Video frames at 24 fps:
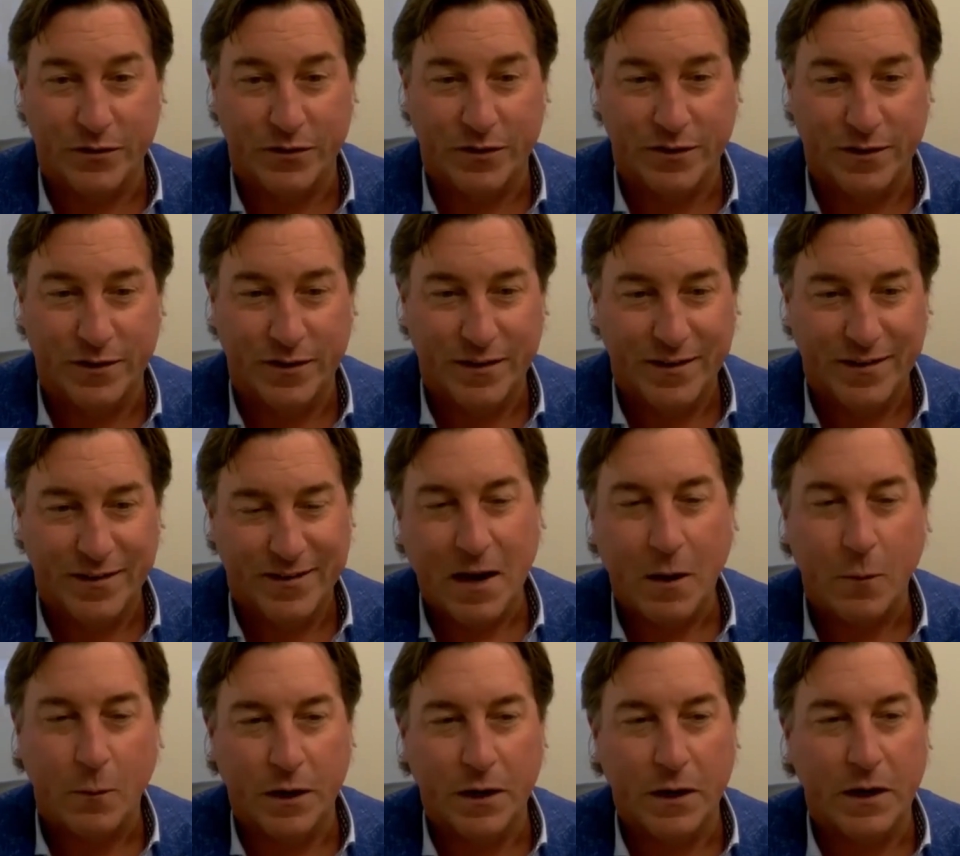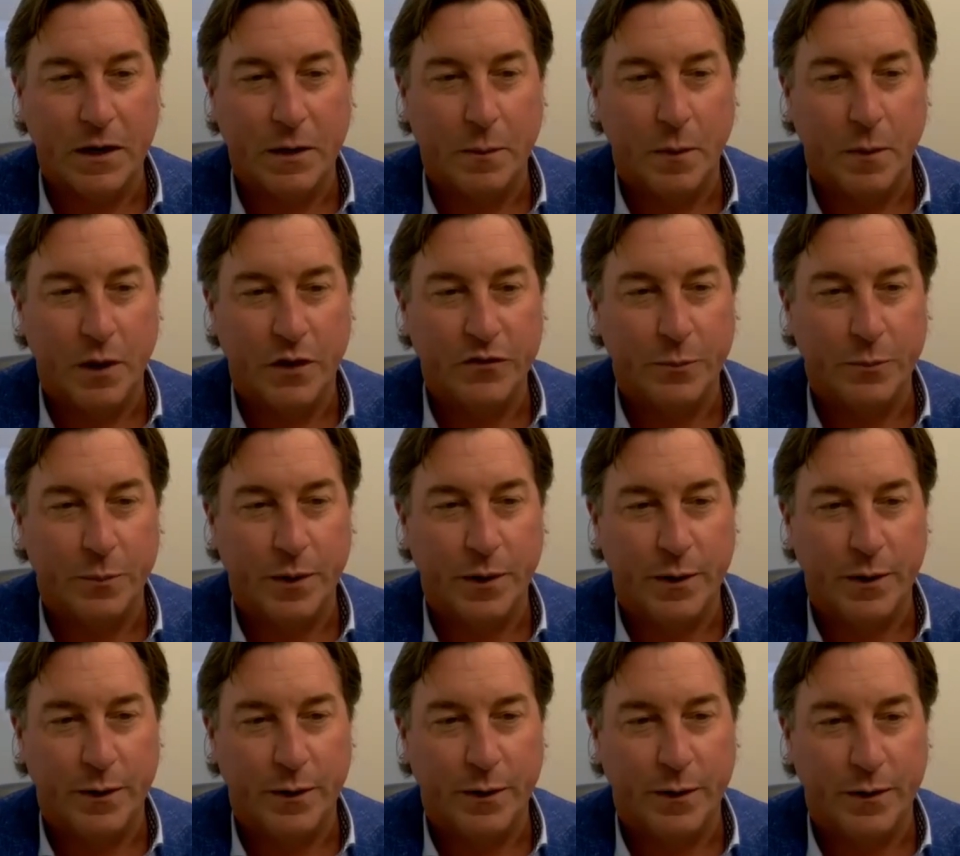And yeah, we need a much
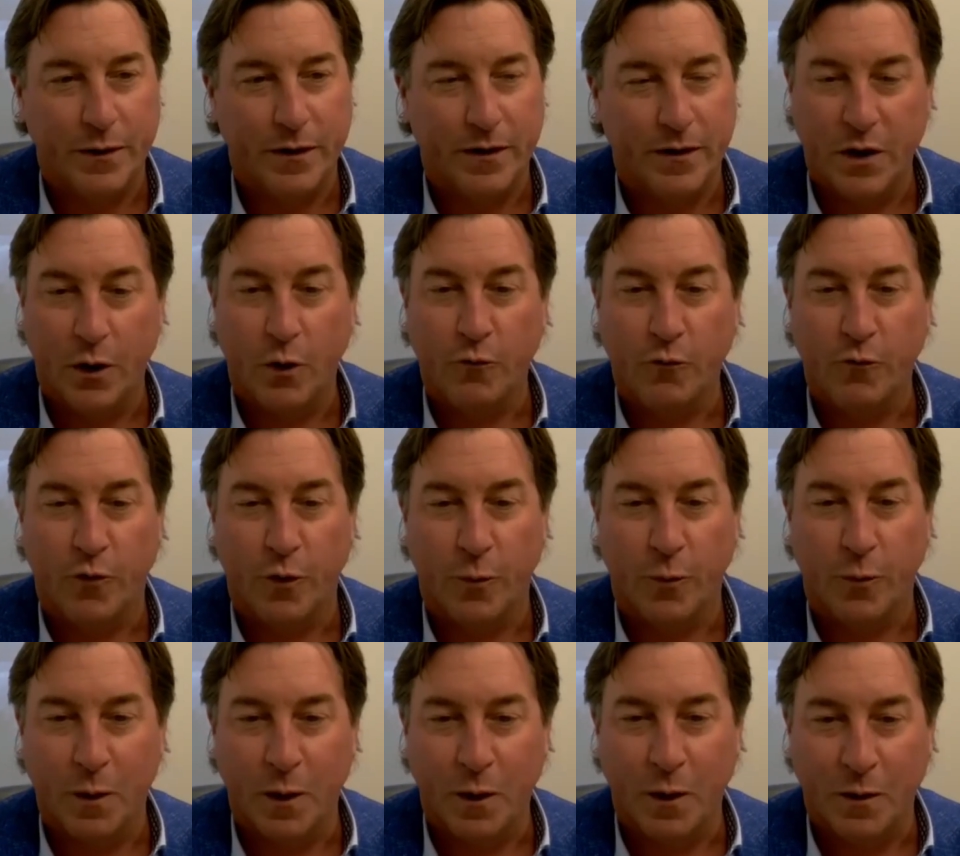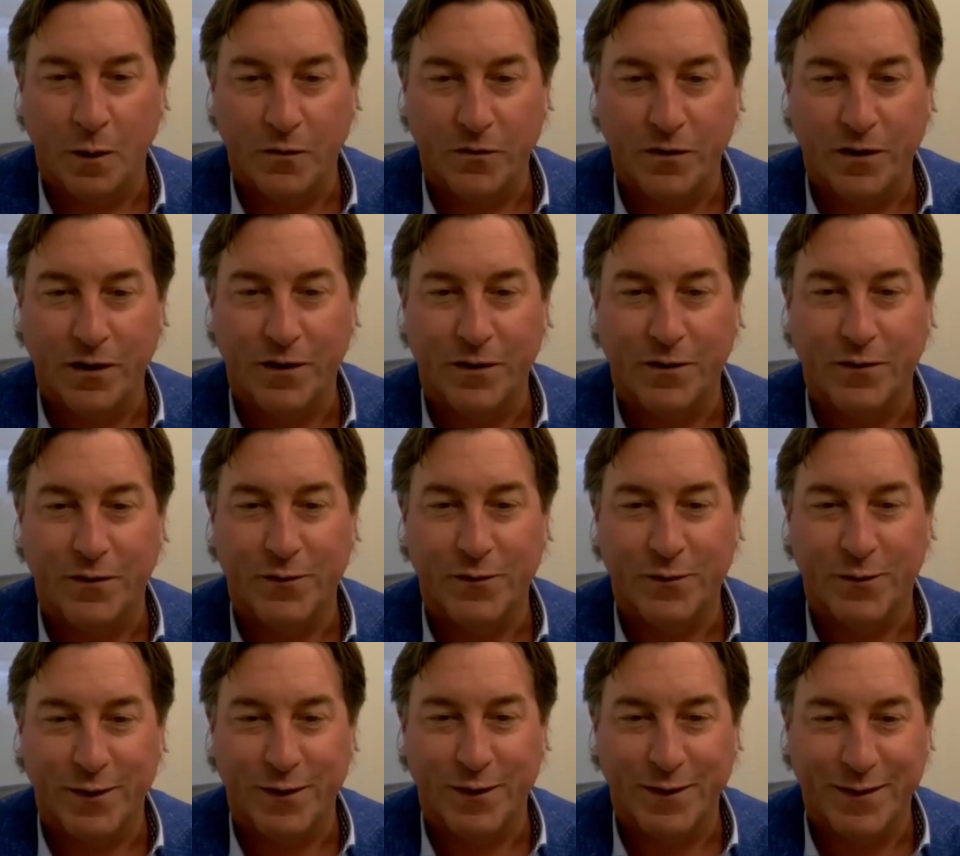better PR firm, though, as an
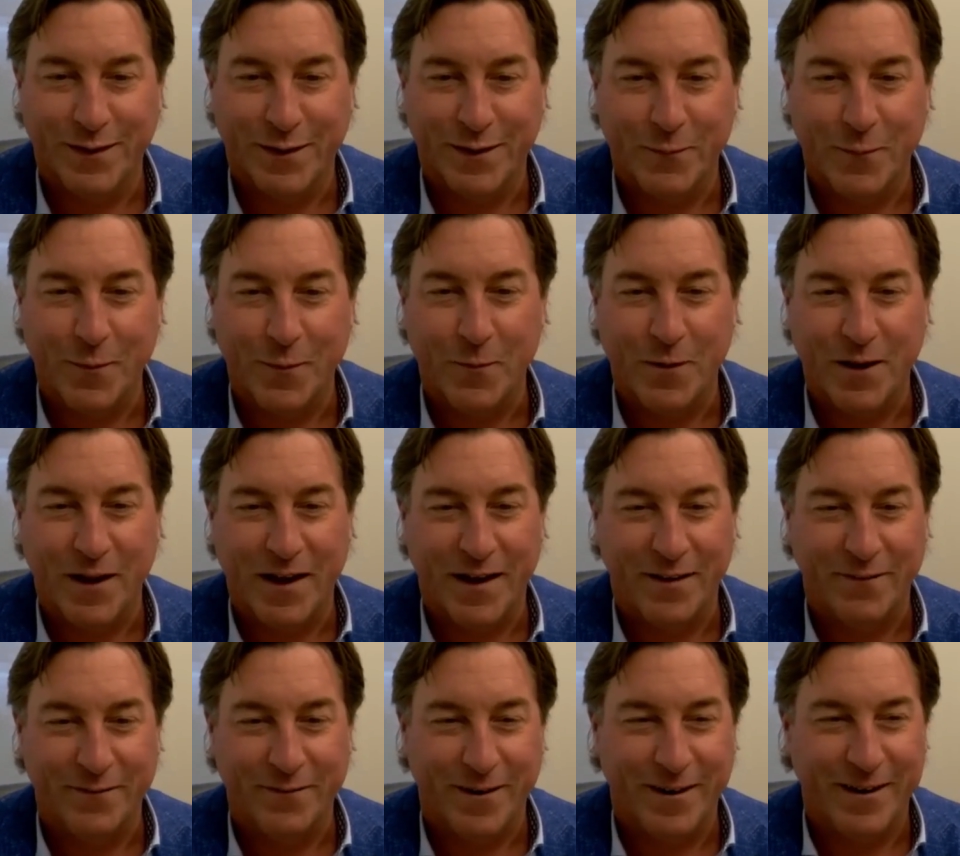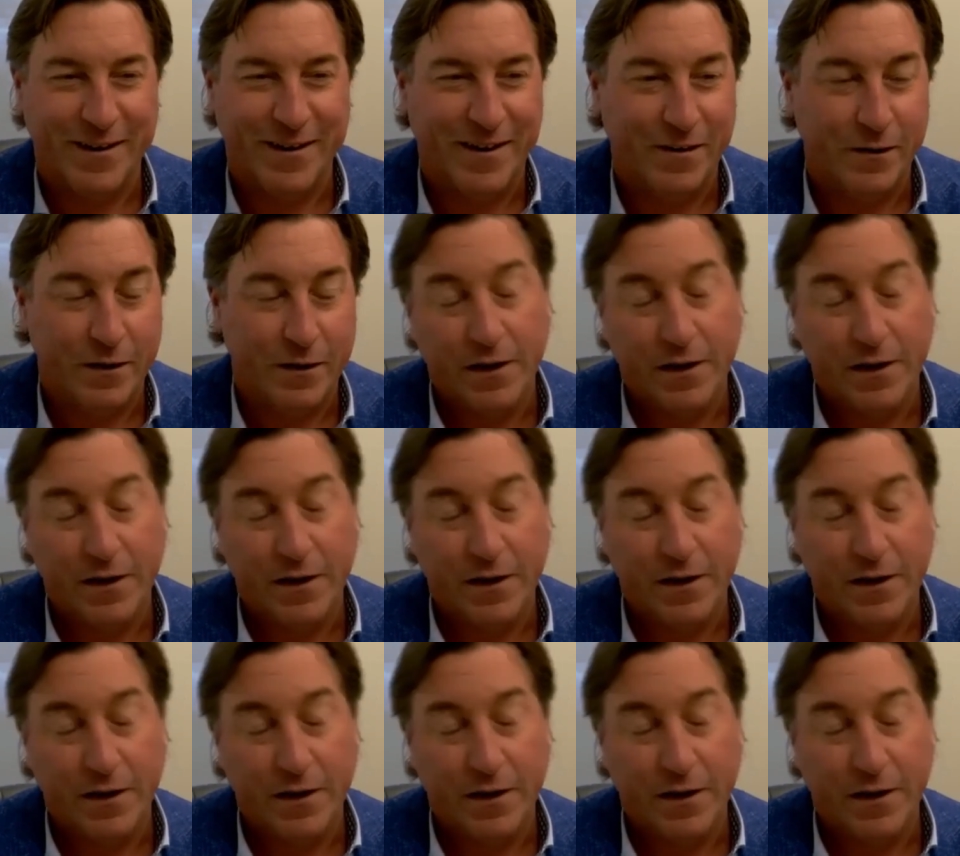industry than what we have right now.